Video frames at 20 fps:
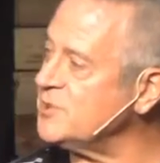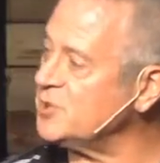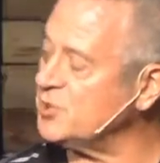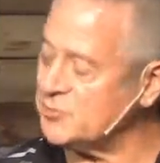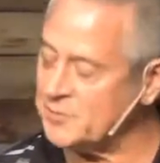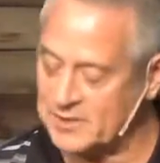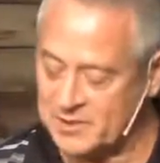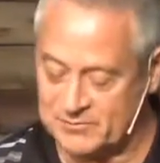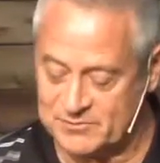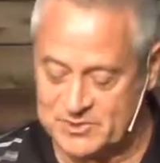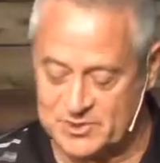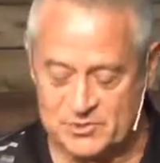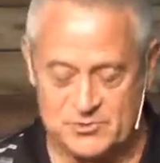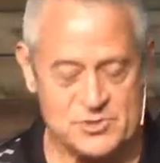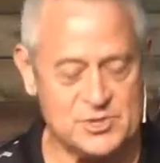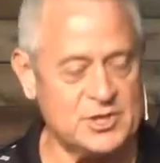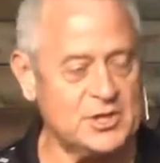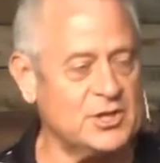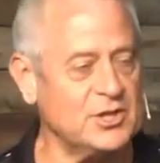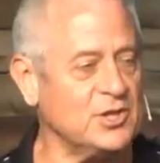Nobody ever told
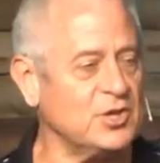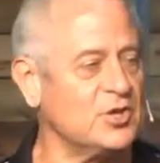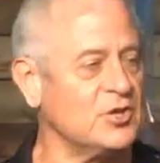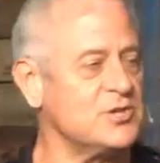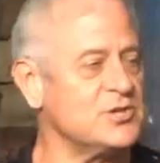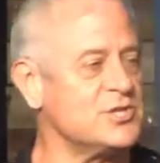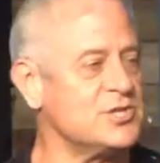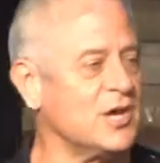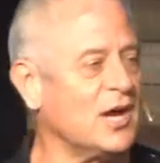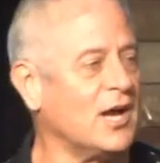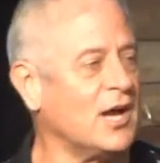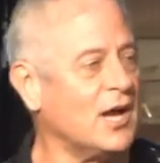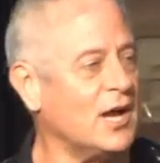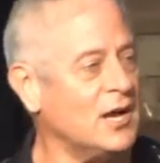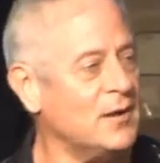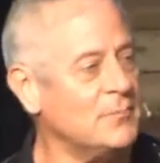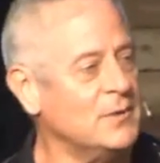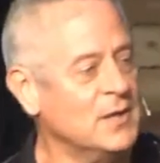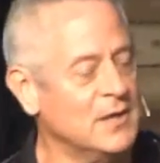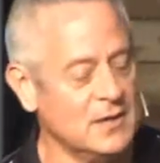you, you did a good
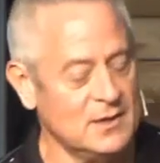job.